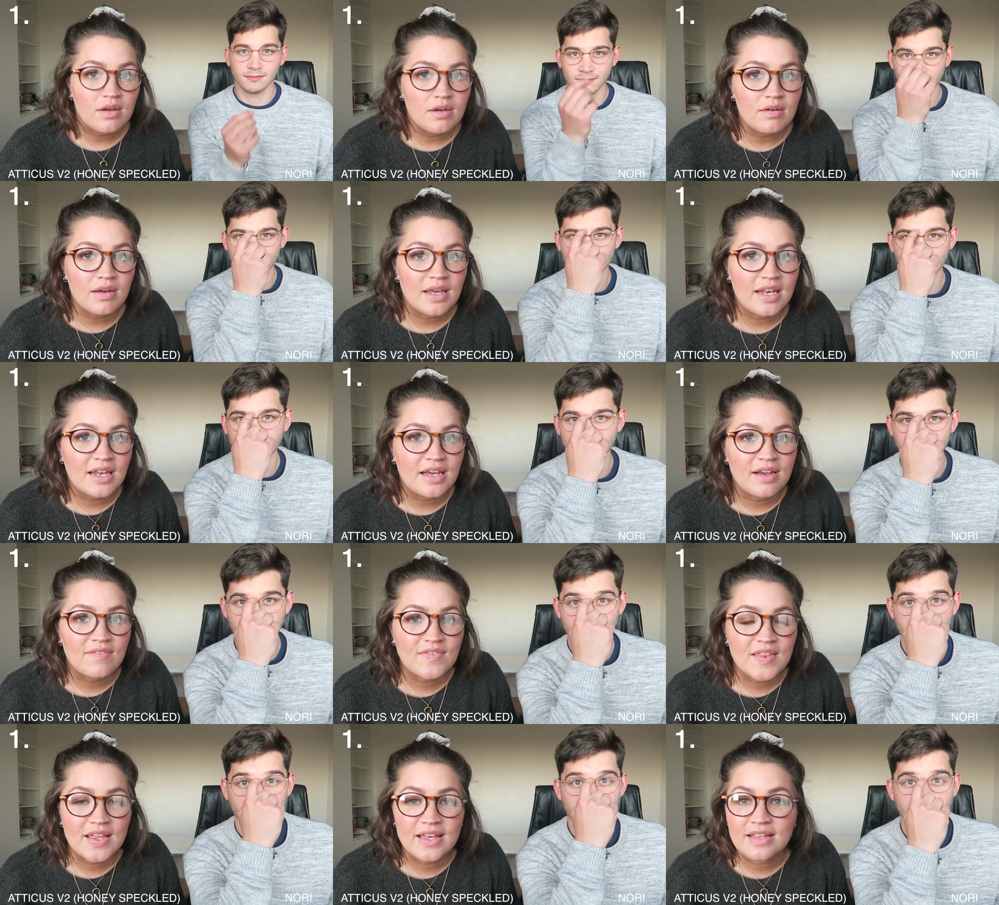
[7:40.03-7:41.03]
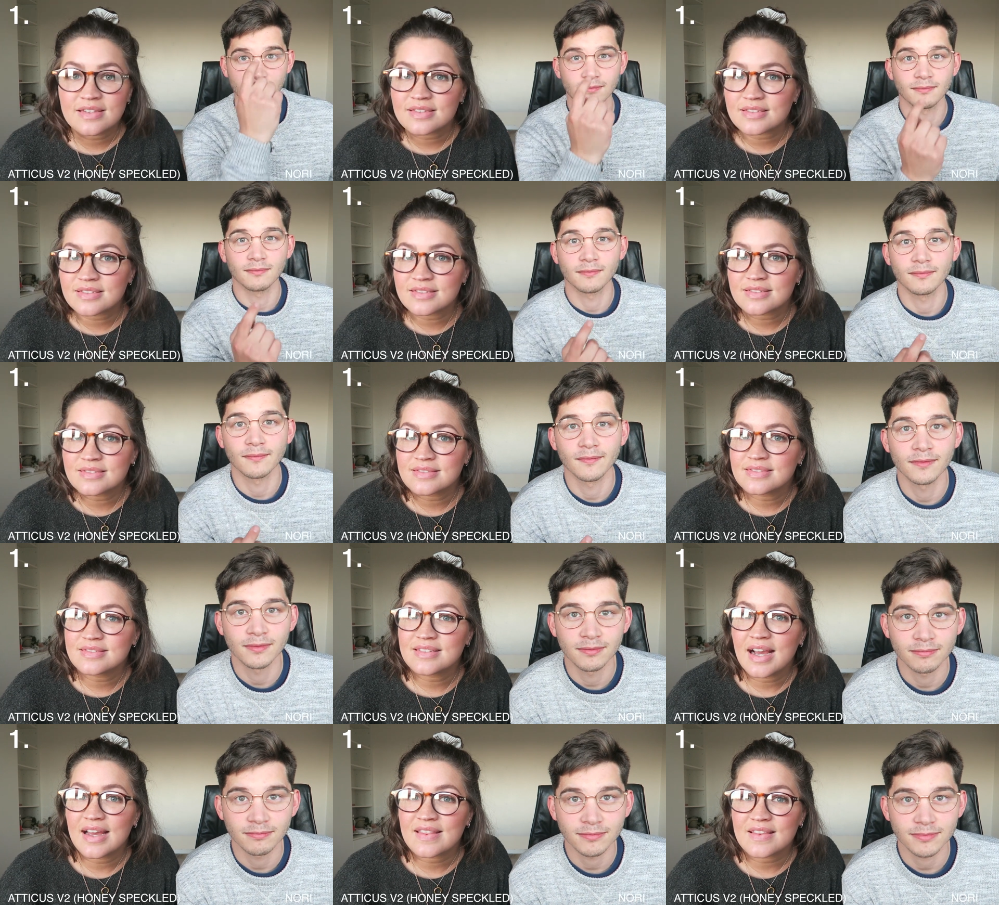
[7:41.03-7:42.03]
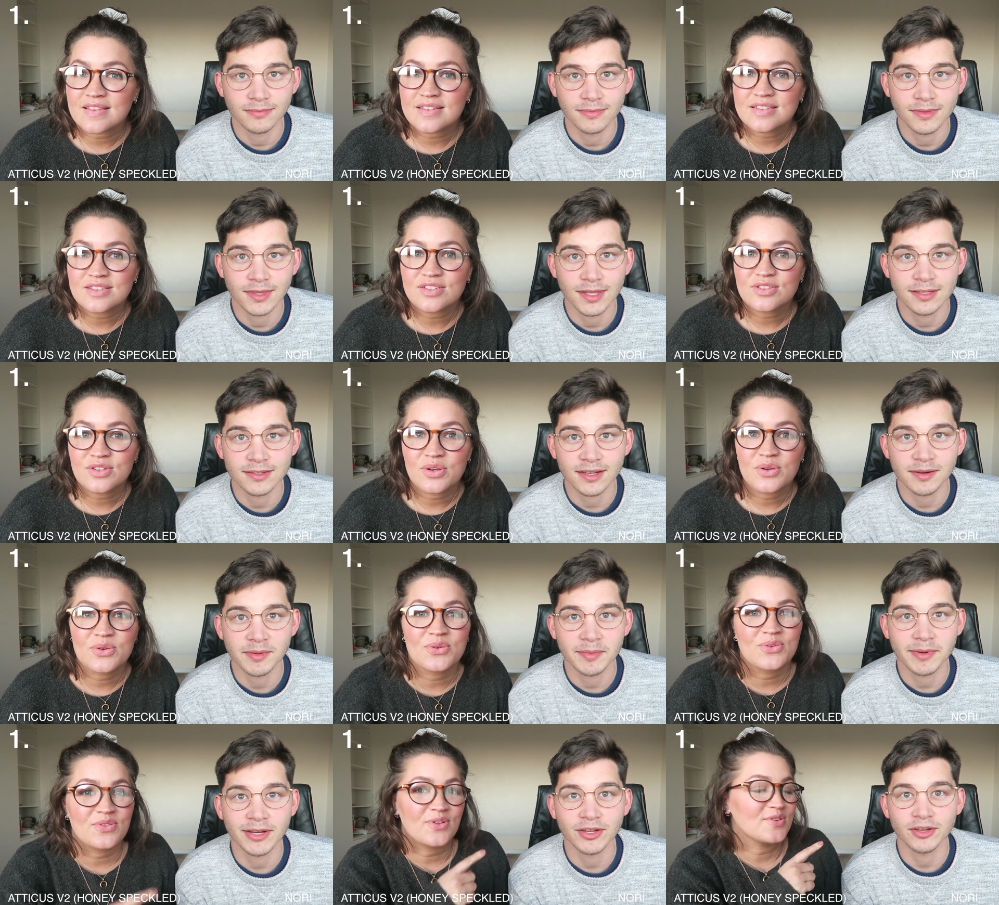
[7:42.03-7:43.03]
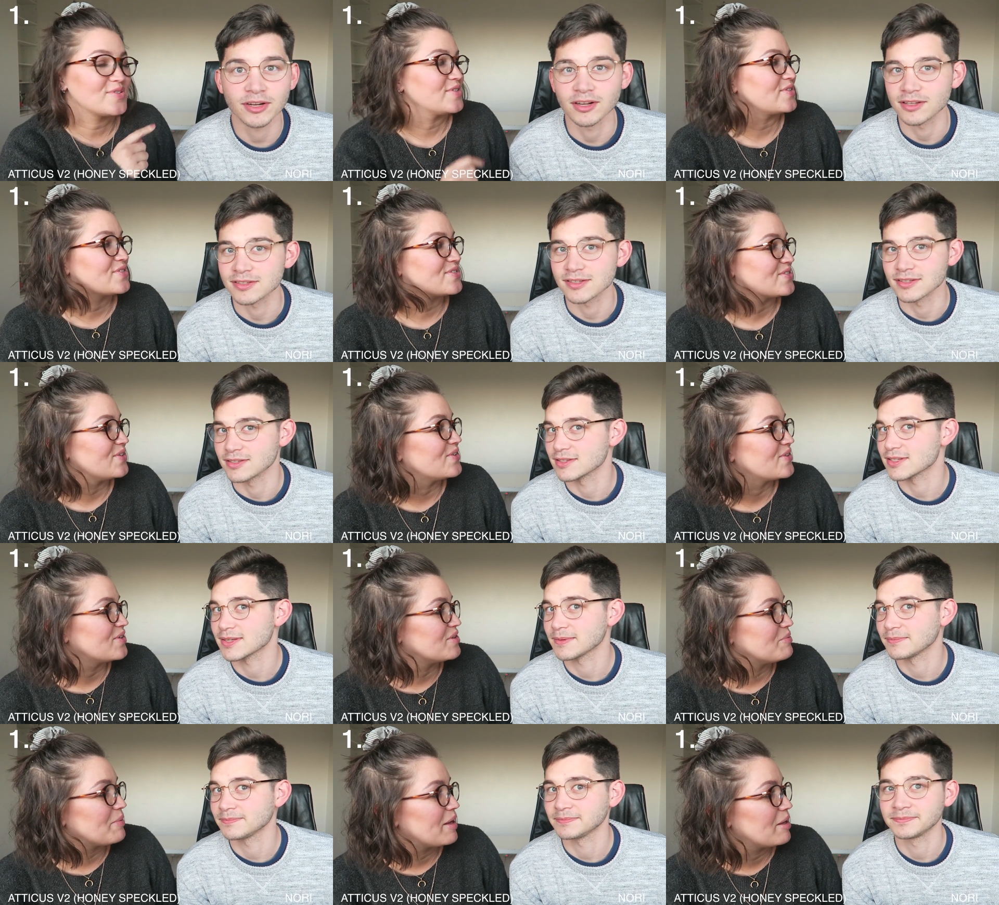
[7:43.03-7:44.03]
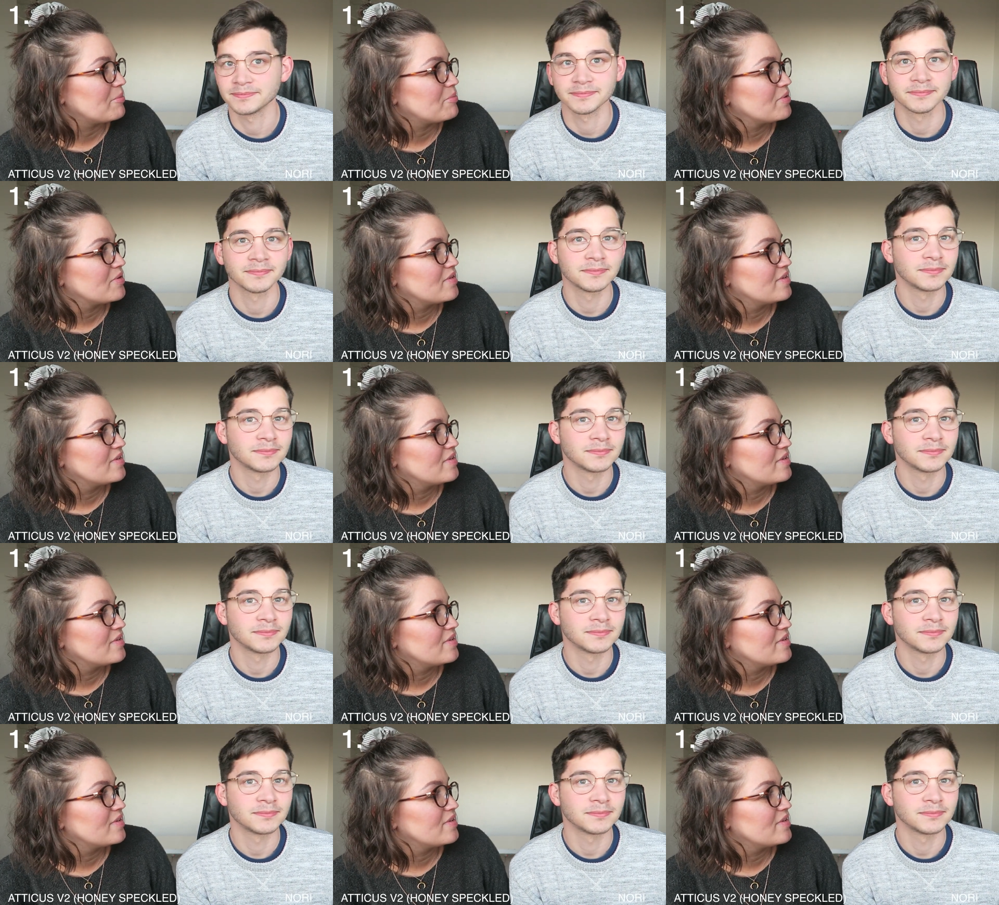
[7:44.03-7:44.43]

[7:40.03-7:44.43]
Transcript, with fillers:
Speaker 1: Oh, I love this. I think this is These so are gonna cool. be my new Those glasses. Look so good, babe.